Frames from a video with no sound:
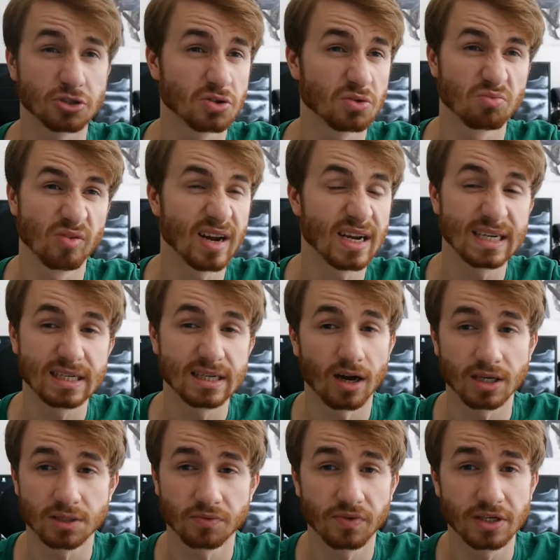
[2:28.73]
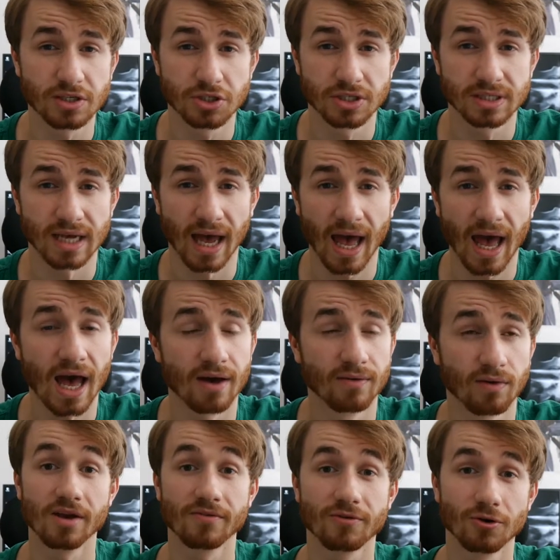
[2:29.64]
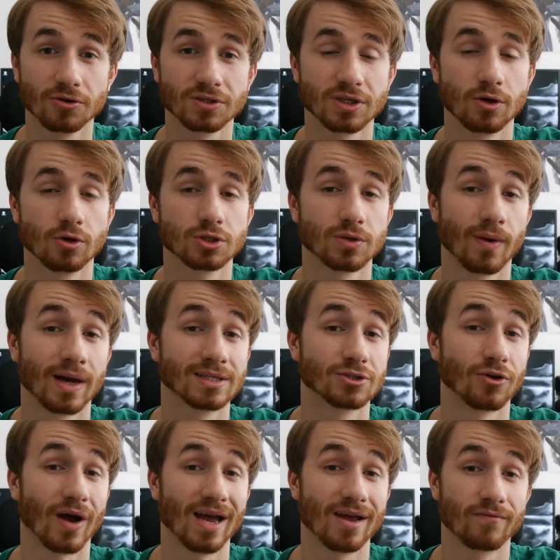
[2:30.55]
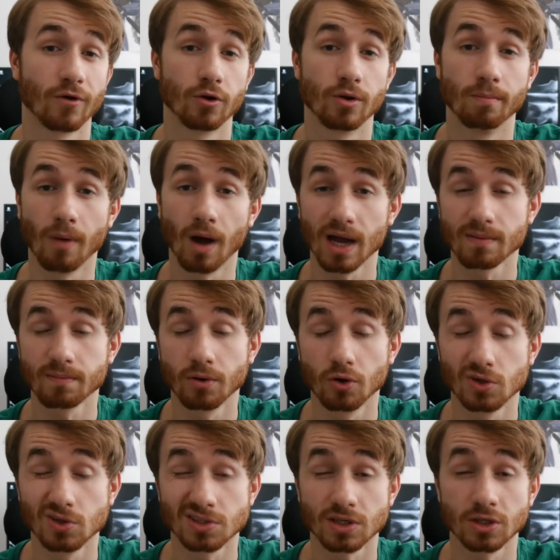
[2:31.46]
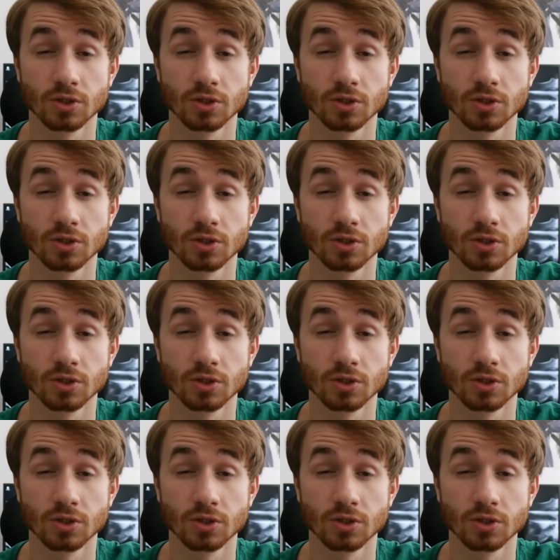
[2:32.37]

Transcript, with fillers: just a really nice feature feature to have. And of course it also has your headphone and mic ports